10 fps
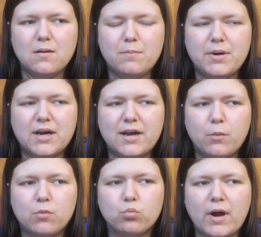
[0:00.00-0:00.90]
but
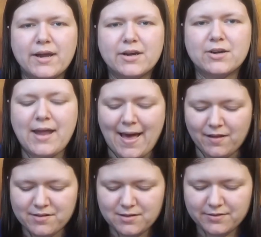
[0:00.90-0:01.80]
when Riker and
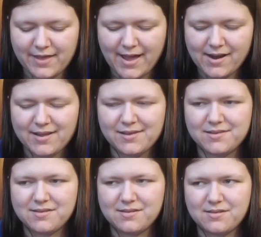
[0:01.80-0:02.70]
Allison did that in
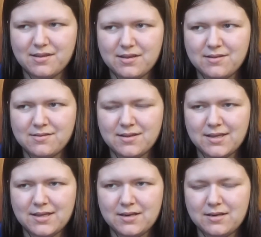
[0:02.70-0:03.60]

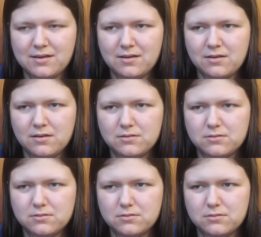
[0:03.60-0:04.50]
season,
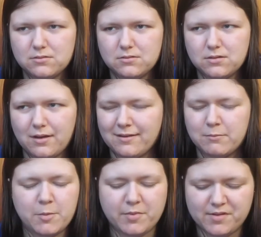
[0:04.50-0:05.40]
I don't
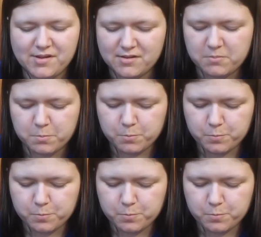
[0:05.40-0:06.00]
remember the season,